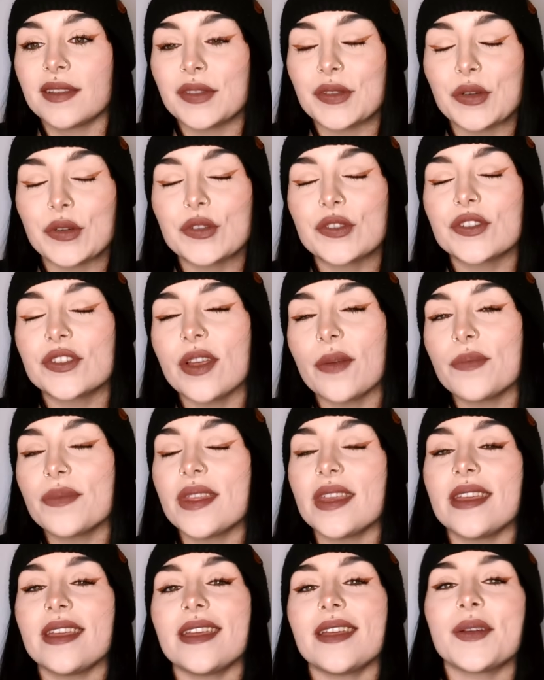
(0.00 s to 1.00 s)
There's
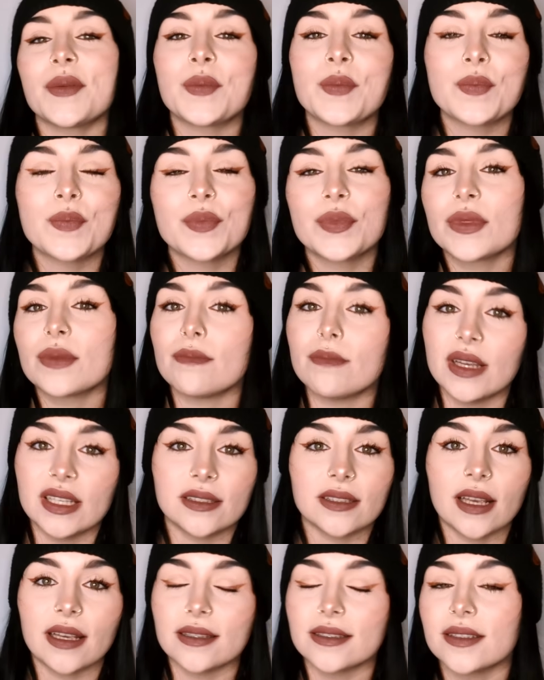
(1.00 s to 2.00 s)
something
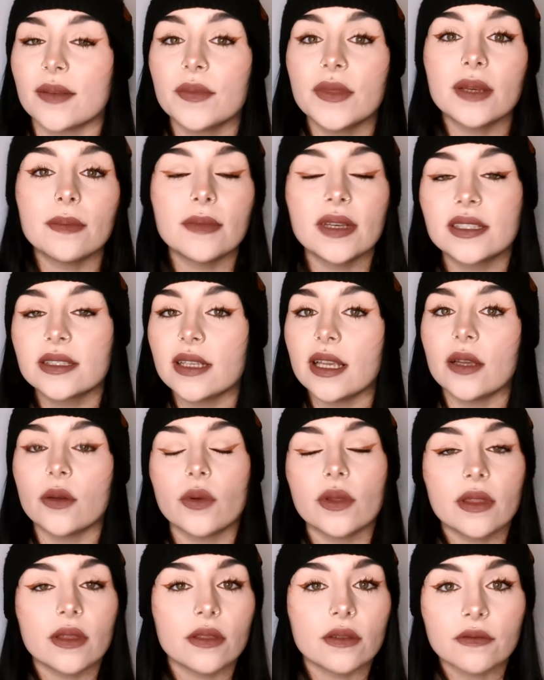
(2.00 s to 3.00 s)
missing
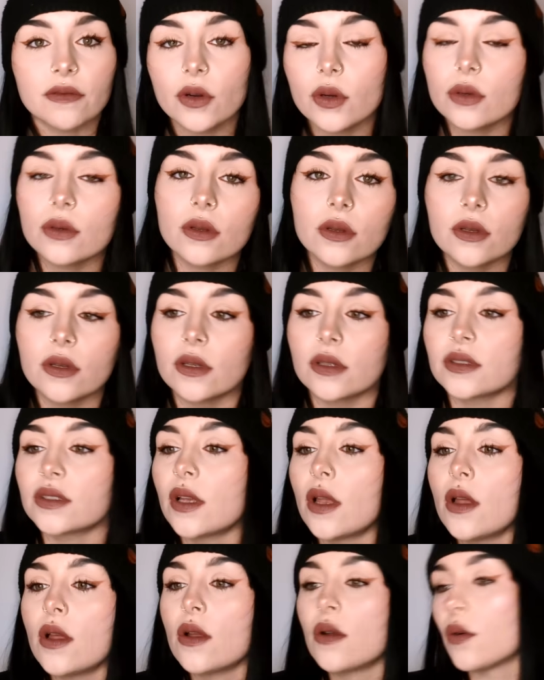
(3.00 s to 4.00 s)
within the vocals
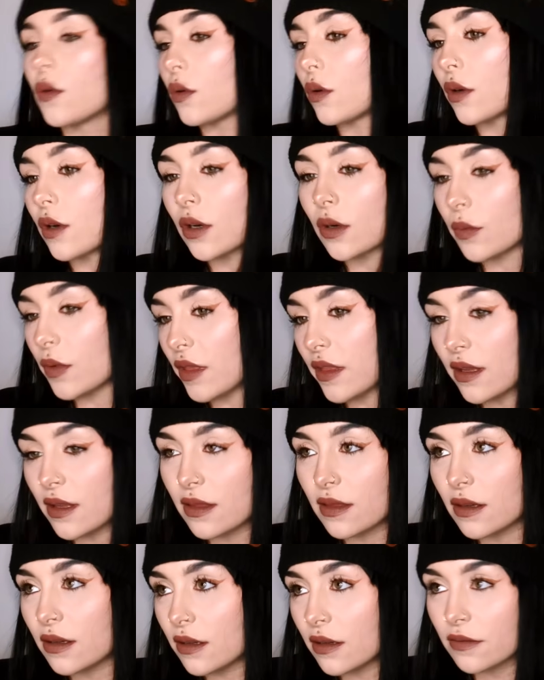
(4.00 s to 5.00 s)
or
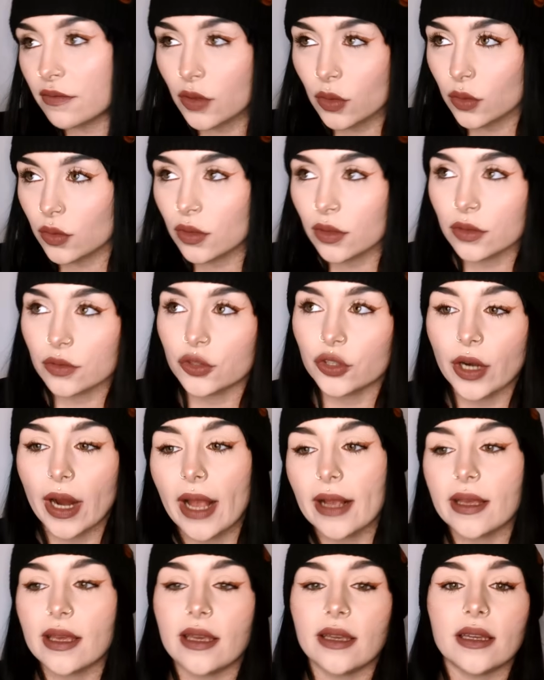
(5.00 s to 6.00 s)
within the vocal
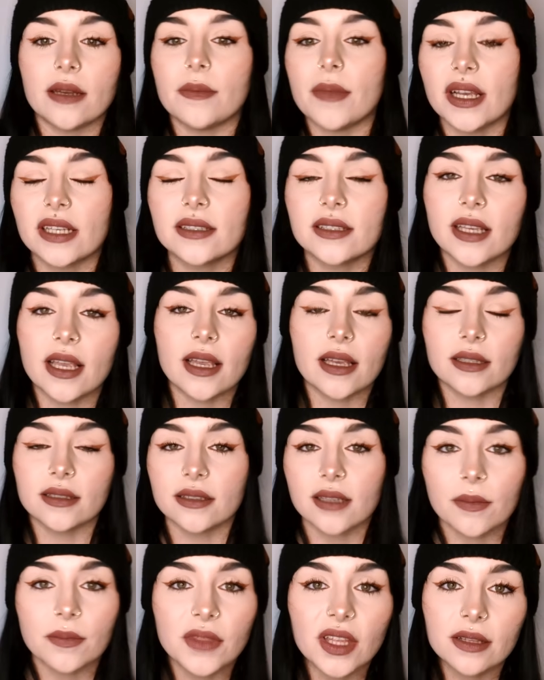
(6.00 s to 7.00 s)
tracking and mixing,
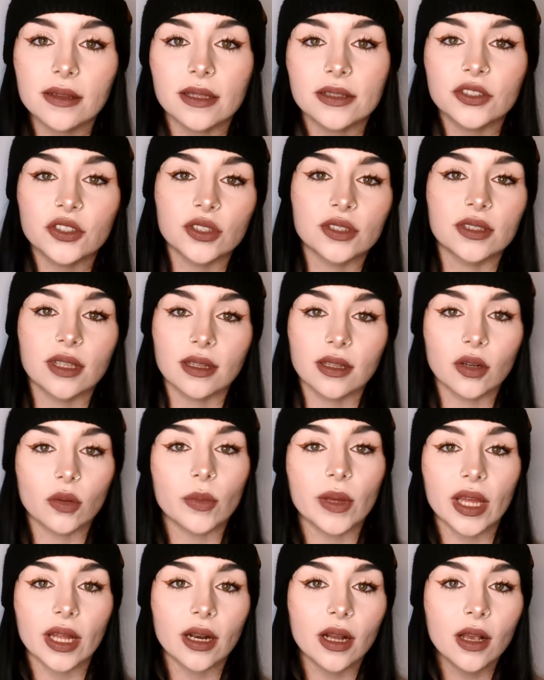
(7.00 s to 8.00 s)
something that's just a little
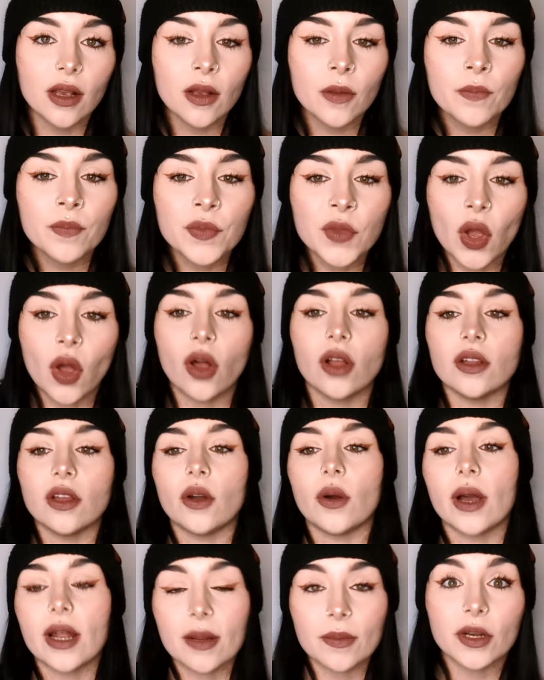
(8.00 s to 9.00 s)
bit
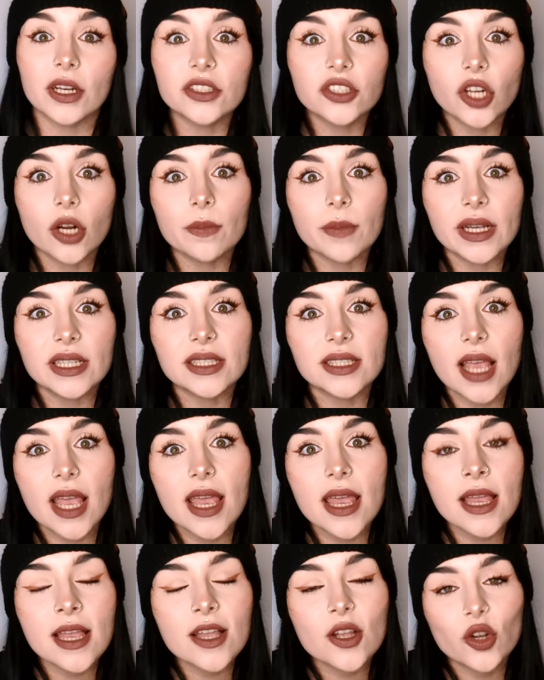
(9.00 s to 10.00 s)
hollow. And I'm going to start by
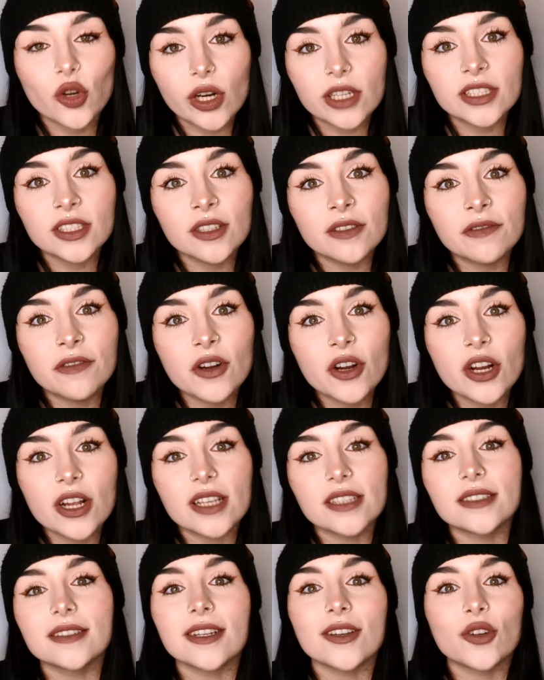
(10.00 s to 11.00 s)
saying Christopher
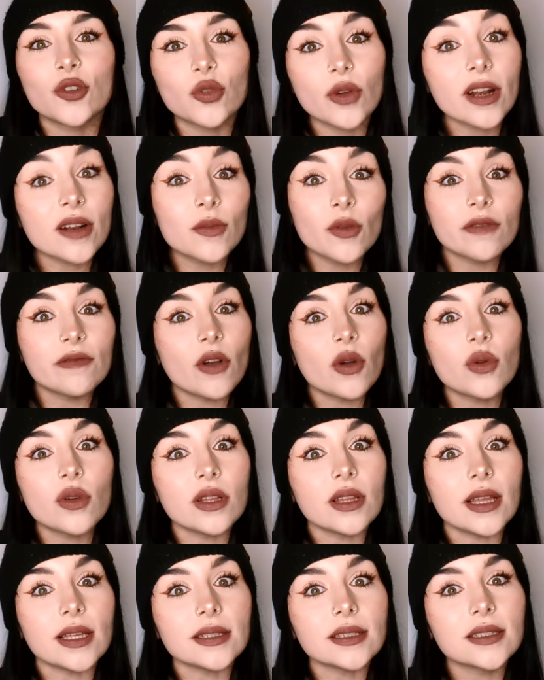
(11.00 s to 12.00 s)
is an incredible
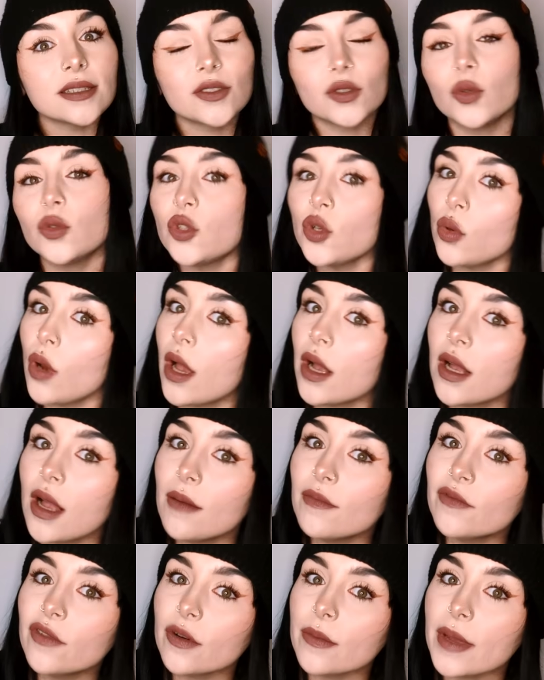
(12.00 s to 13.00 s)
vocalist. So do not
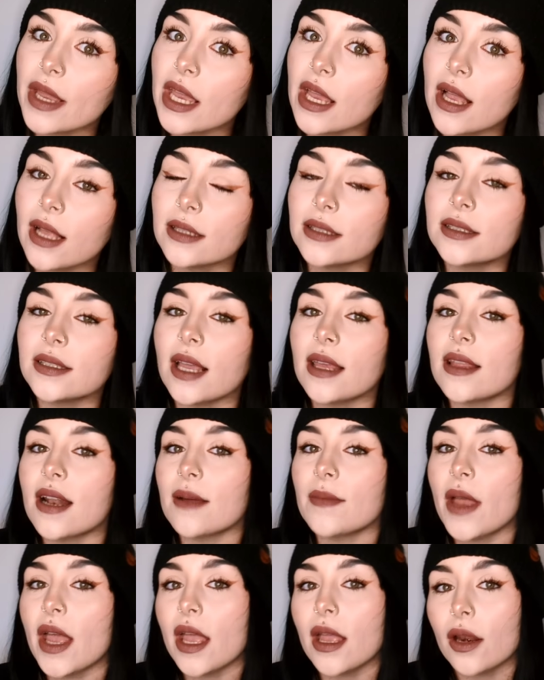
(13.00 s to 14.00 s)
come for me and say that
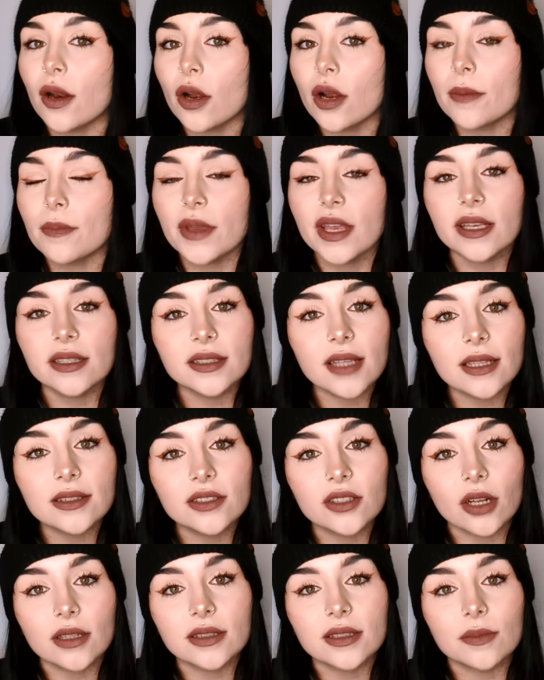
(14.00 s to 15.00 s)
I'm a hater, because that's
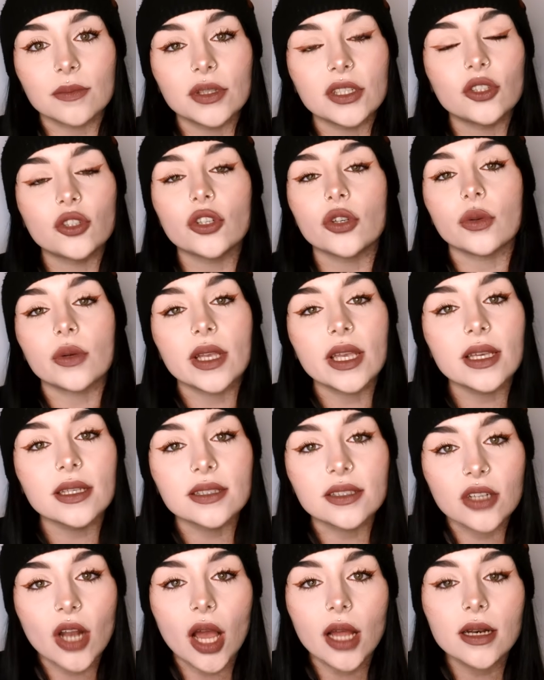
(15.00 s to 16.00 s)
not simply true. He
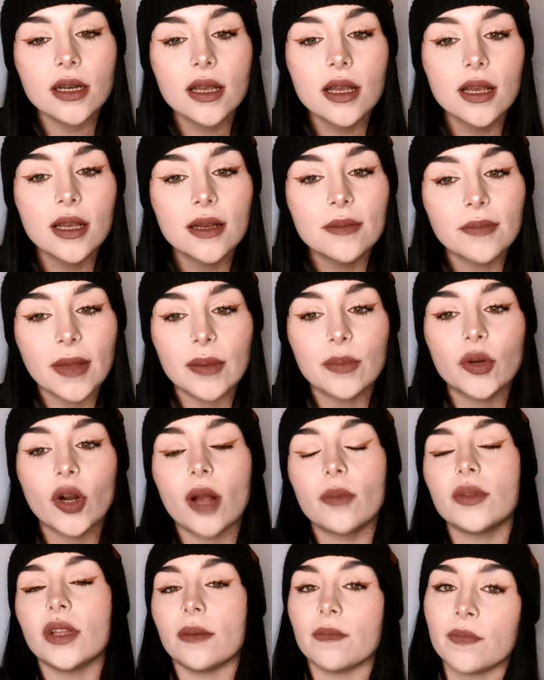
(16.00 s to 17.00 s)
is not my
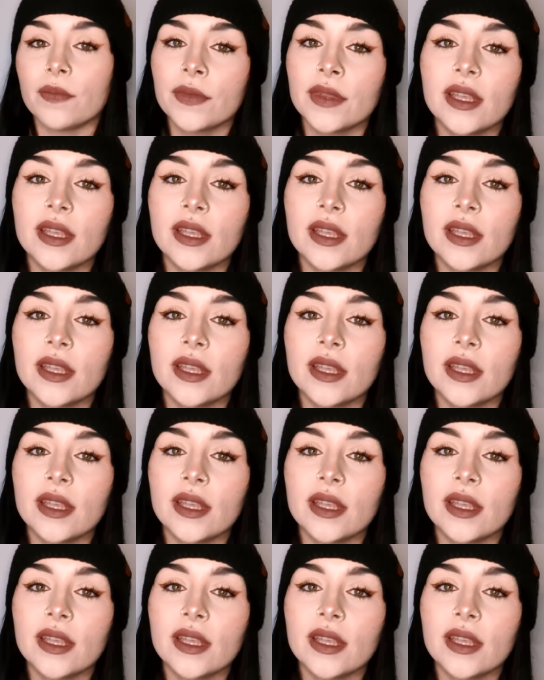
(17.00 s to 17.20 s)
problem.